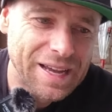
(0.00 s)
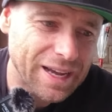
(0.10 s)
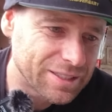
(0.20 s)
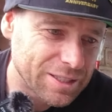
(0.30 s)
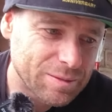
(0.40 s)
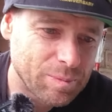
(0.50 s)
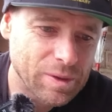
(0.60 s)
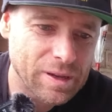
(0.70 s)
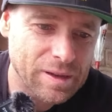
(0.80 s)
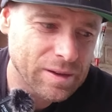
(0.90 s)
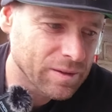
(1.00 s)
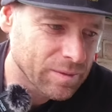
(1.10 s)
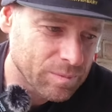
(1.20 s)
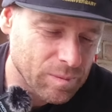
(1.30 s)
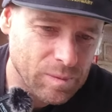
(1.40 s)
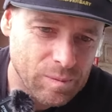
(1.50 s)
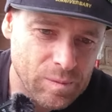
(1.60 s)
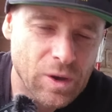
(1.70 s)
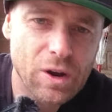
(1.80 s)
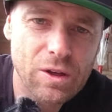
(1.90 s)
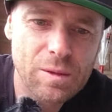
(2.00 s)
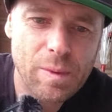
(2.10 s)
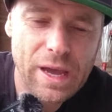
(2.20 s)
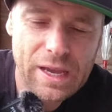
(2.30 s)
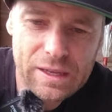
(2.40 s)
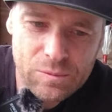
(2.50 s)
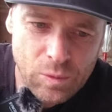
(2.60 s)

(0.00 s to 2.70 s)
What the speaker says: I just got on the back.